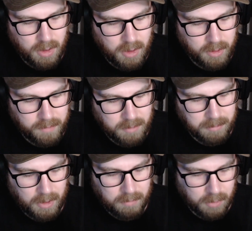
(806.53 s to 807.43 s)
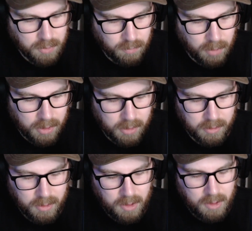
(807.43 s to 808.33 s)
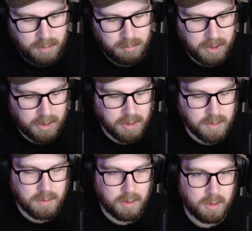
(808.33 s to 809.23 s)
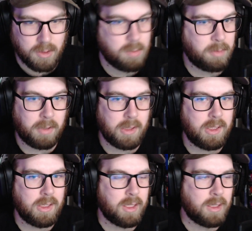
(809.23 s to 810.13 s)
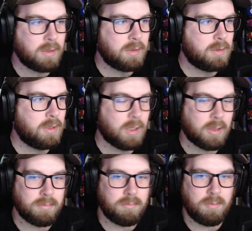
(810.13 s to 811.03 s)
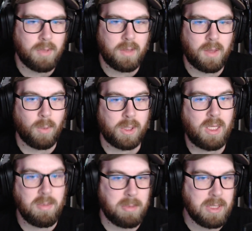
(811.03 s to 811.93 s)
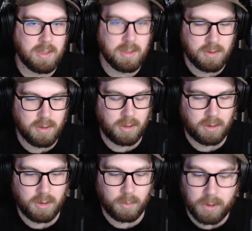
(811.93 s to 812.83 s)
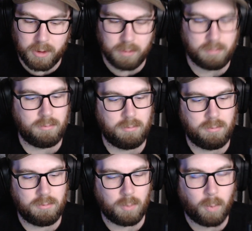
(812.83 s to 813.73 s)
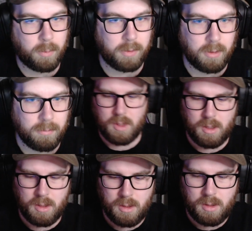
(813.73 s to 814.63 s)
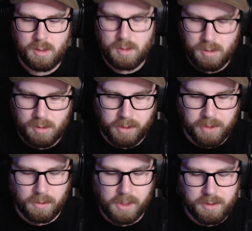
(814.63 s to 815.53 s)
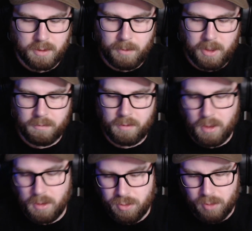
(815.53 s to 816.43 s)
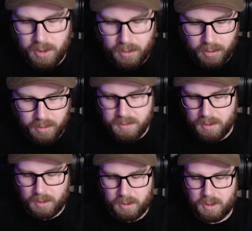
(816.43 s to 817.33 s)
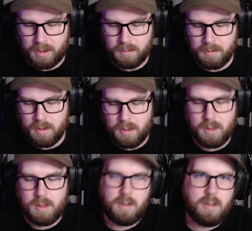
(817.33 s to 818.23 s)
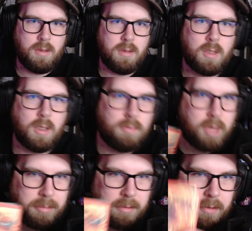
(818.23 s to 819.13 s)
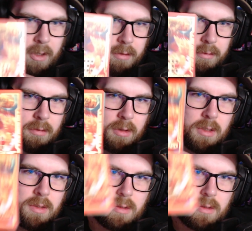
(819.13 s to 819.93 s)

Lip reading: if something ever goes wrong, because they're super friendly, and you know, they want to keep your business, so they're gonna want to work with you. Okay, so lastly we have the trading cards that I got. Just gonna rapid fire through these.